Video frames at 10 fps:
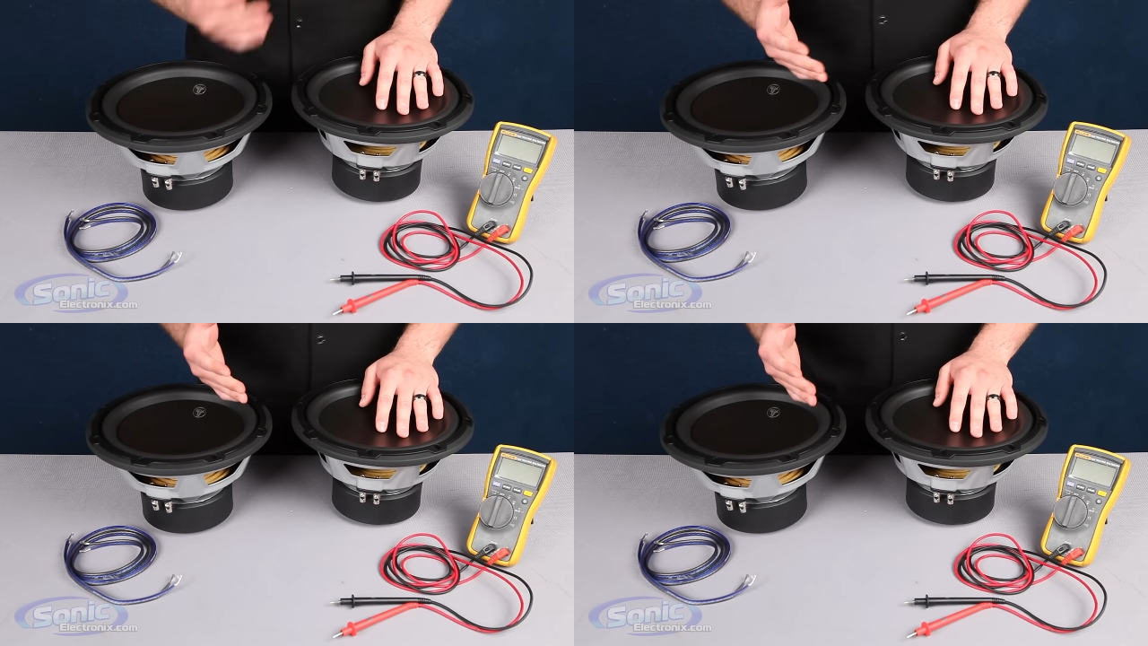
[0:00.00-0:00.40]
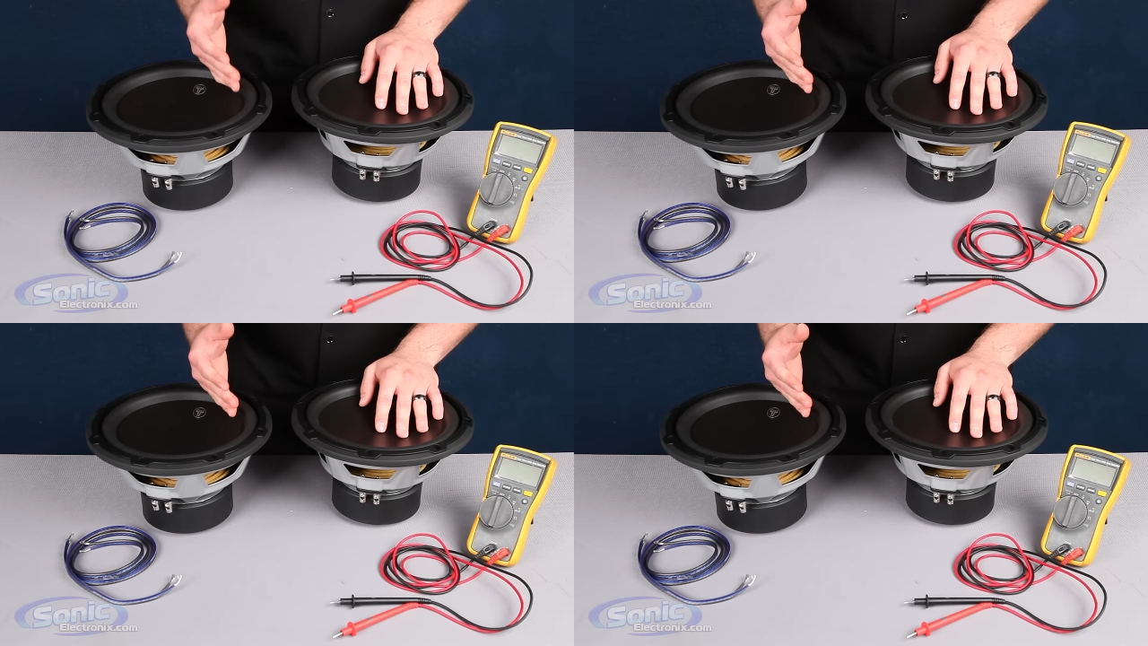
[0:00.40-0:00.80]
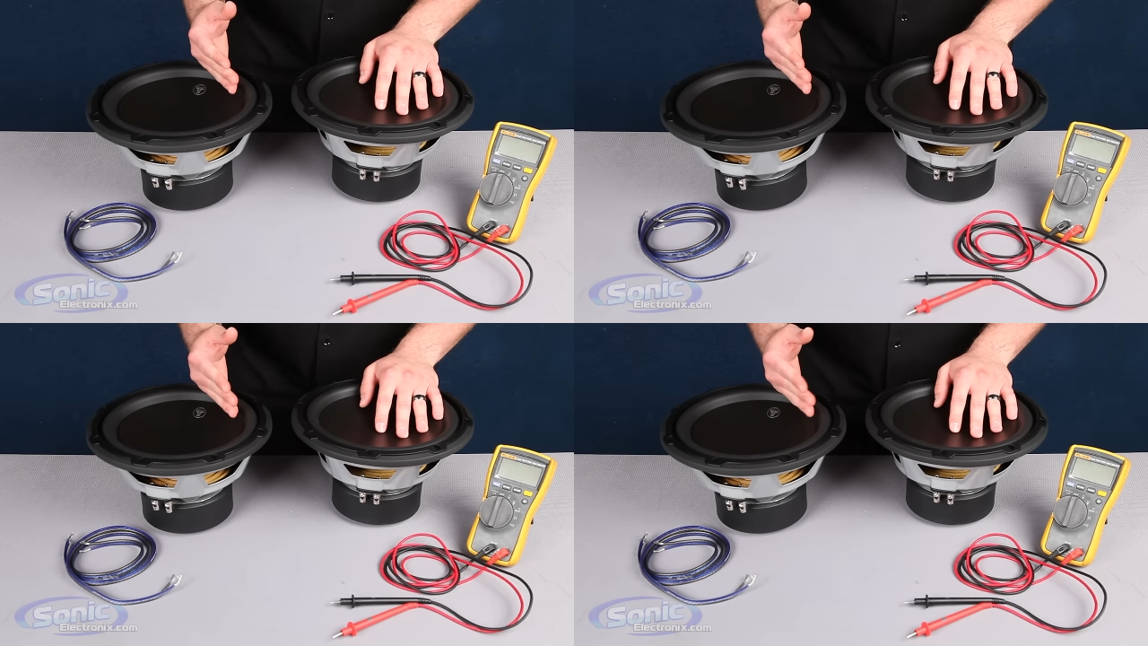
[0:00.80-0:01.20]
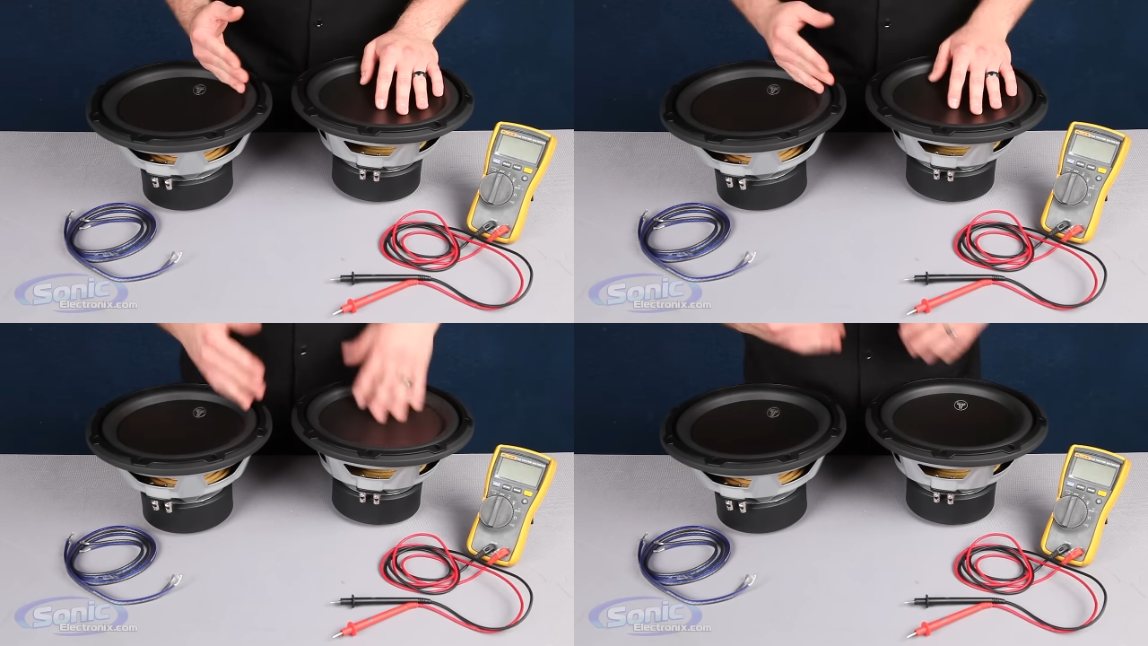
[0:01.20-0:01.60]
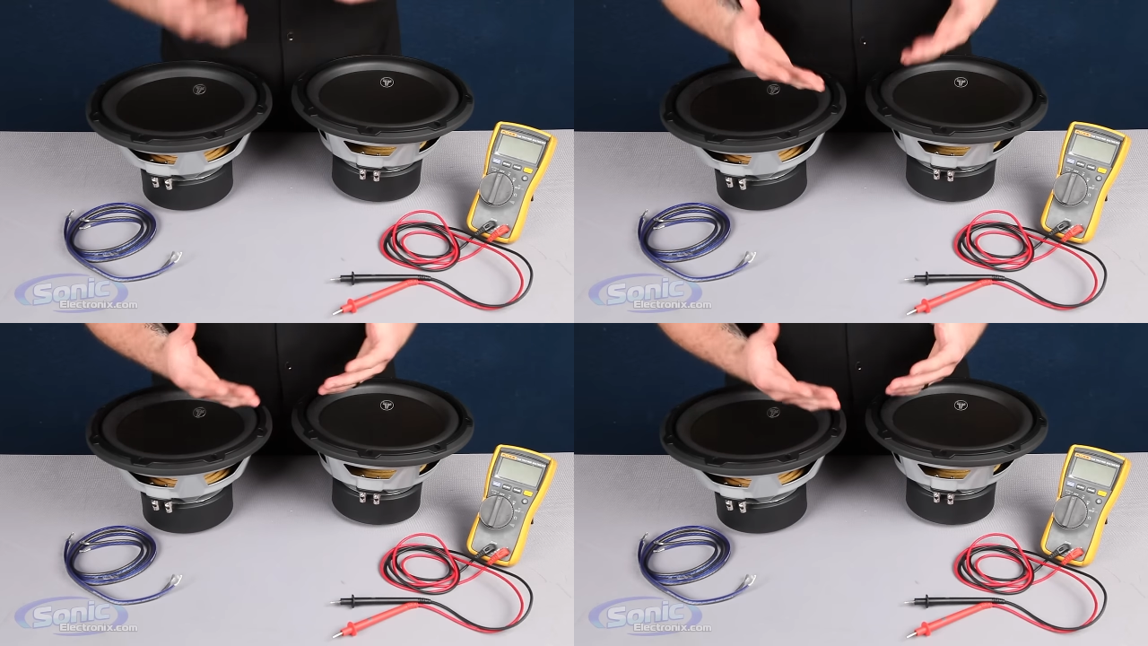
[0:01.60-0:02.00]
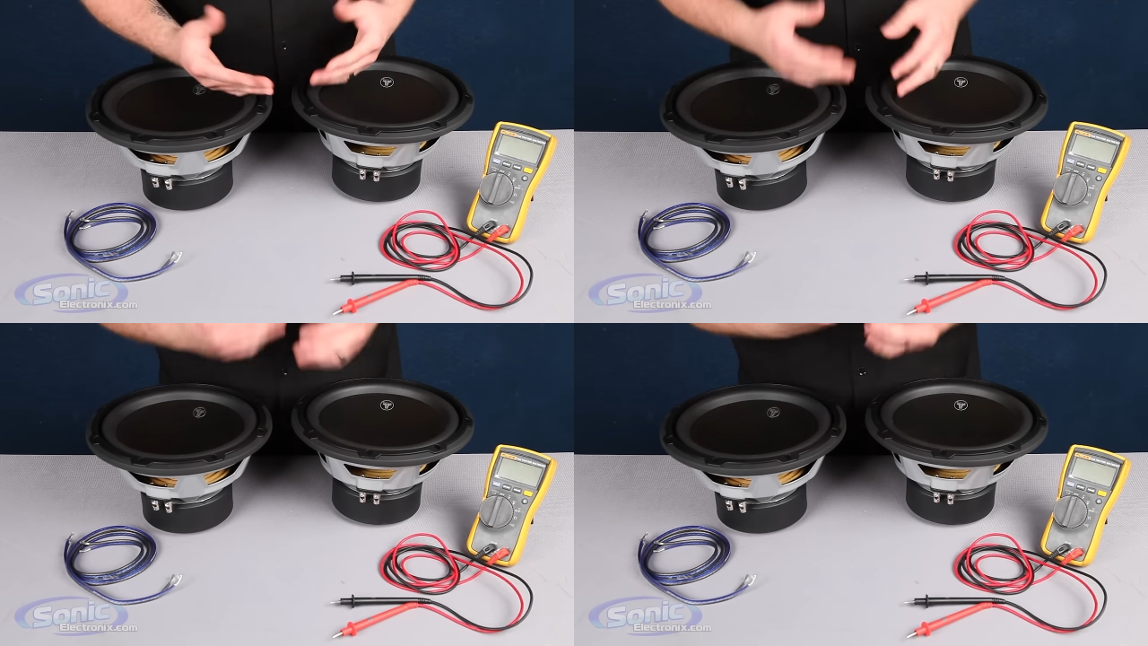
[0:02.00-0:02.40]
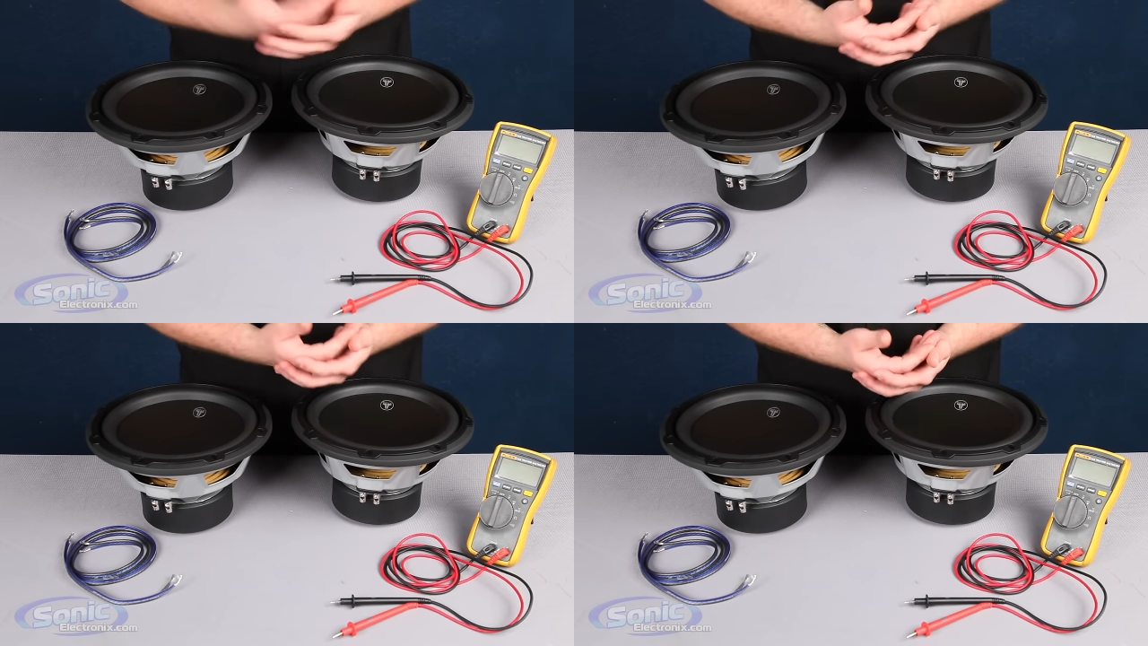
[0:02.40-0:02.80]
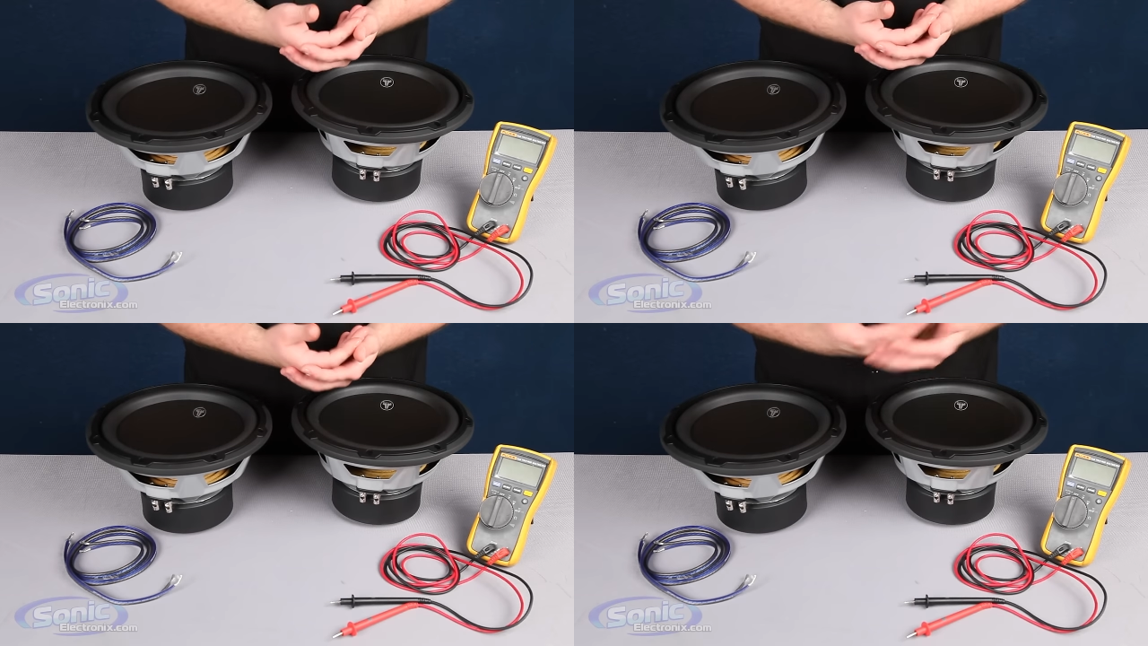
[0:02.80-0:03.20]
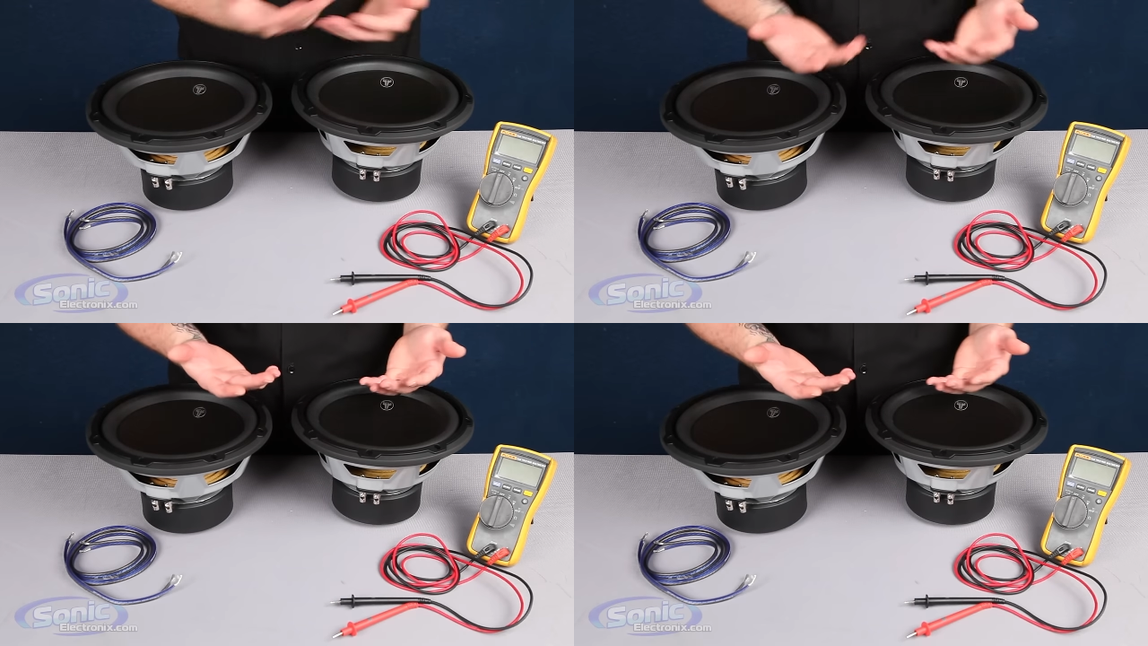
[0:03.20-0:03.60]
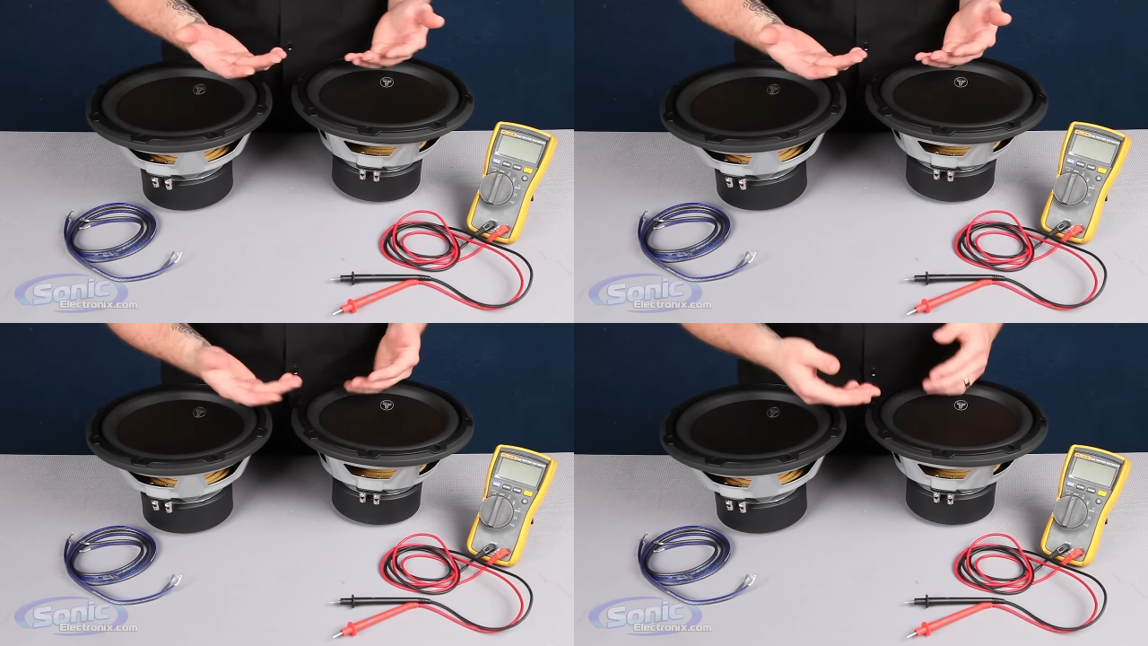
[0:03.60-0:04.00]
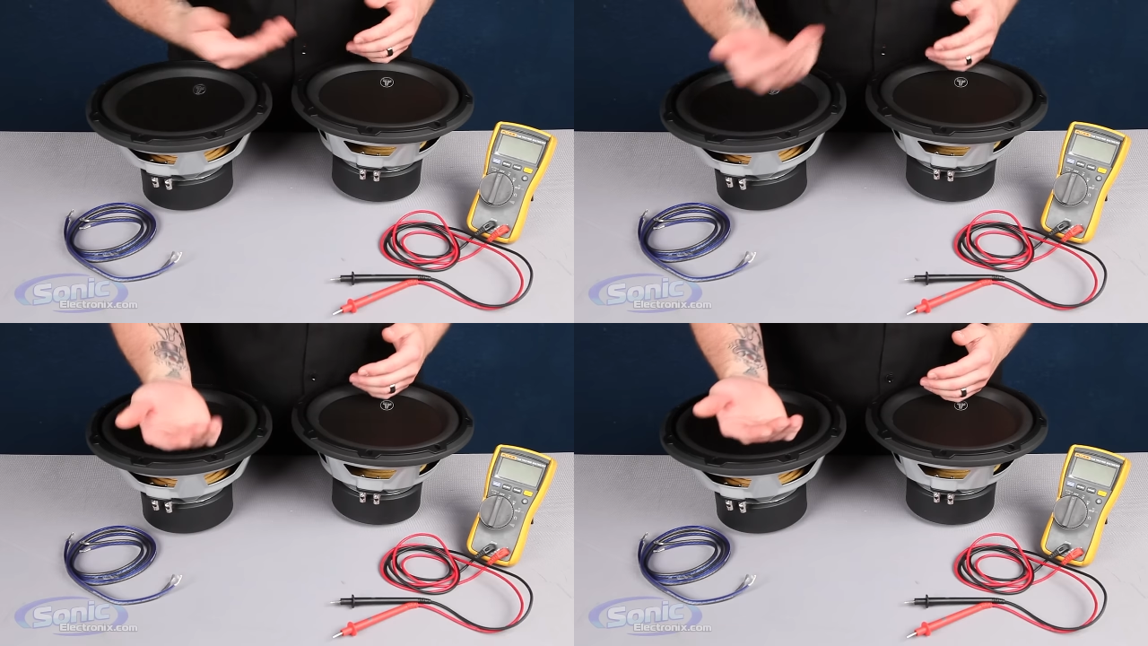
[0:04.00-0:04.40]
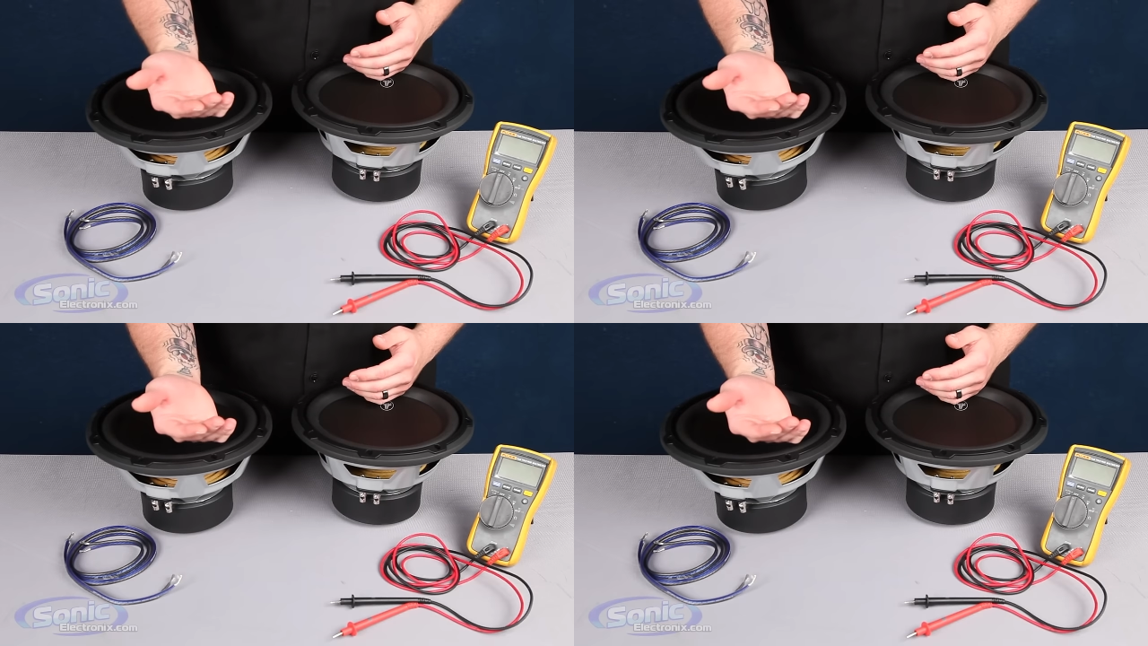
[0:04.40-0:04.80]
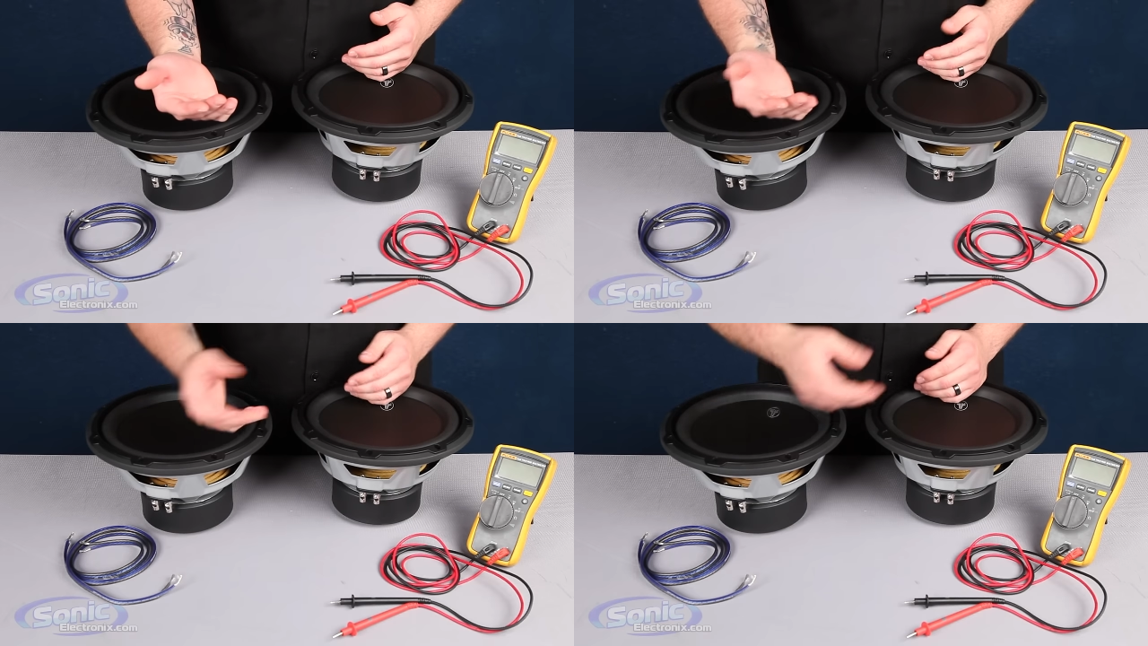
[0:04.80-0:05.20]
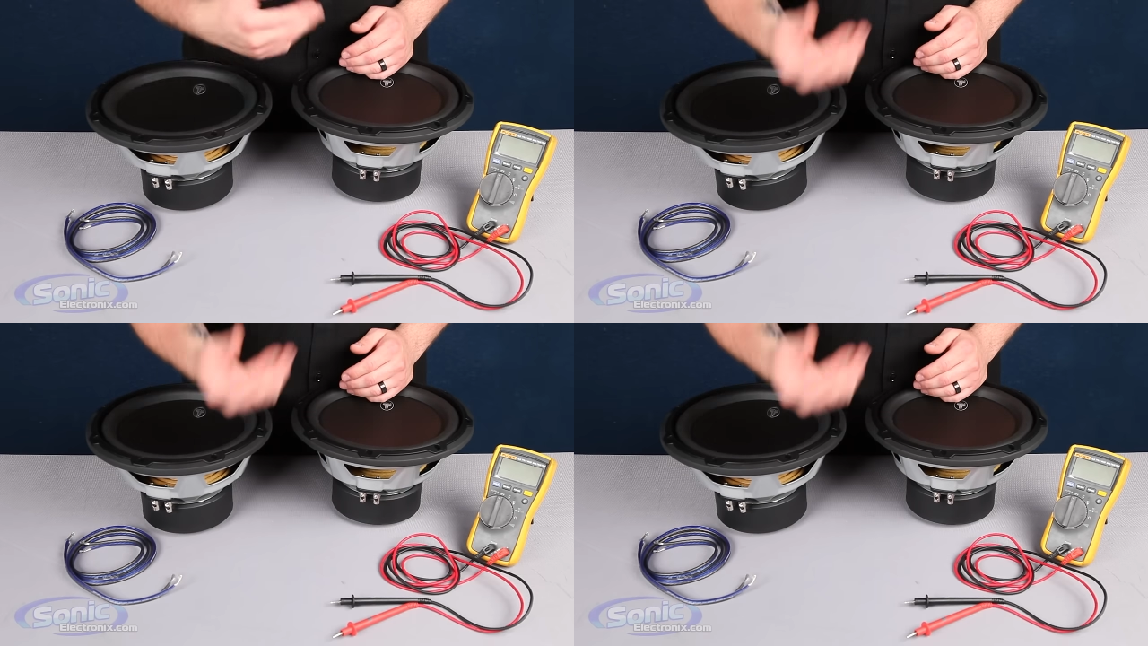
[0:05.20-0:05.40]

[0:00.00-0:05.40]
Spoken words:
(no speaker visible)